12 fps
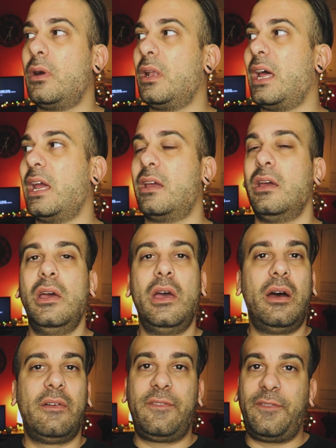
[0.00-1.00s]
are like
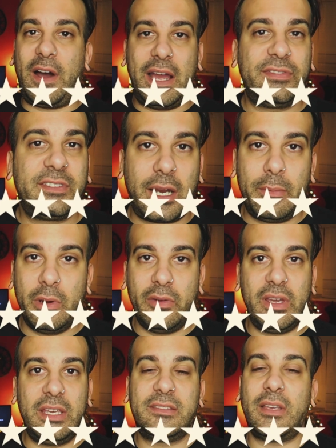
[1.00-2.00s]
five-star
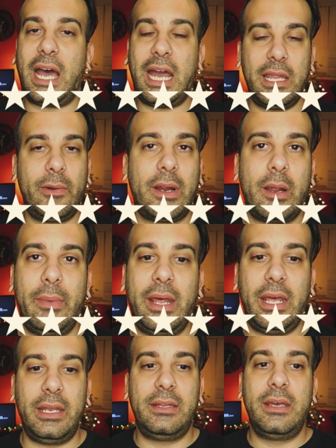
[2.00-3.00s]
movies, highly
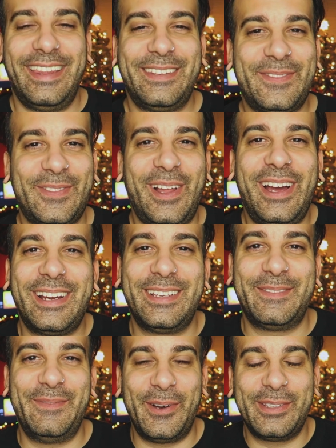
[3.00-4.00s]
recommend. This vlog
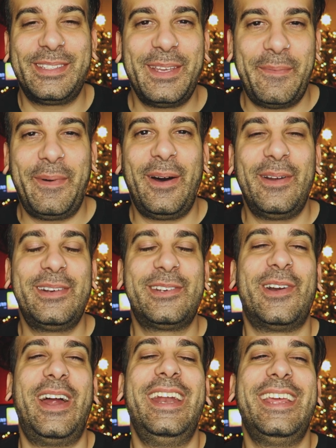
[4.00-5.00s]
is mostly about
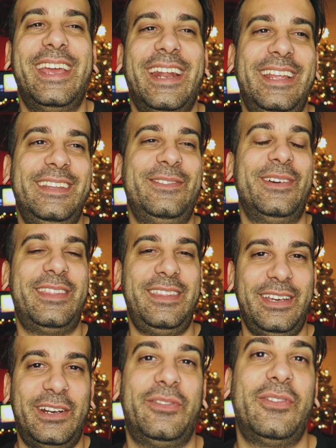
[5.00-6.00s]
trying to get into a
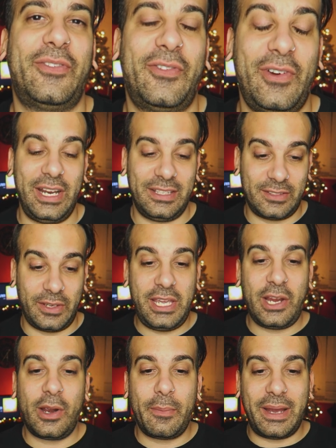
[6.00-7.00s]
theater for free. So
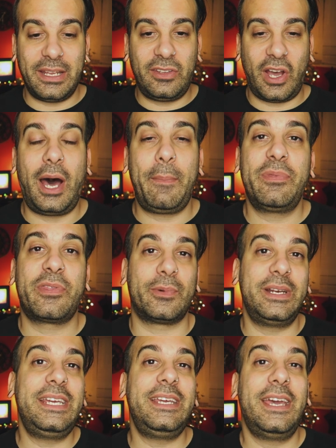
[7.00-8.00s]
here are my top
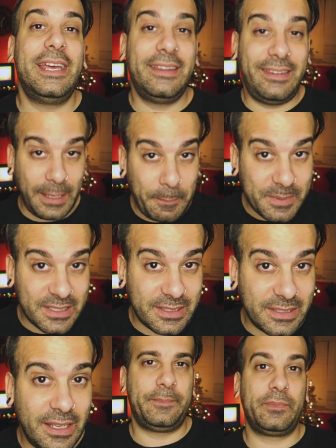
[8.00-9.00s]
three
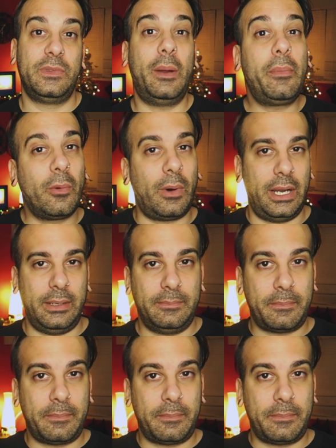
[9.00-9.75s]
tips. Number one,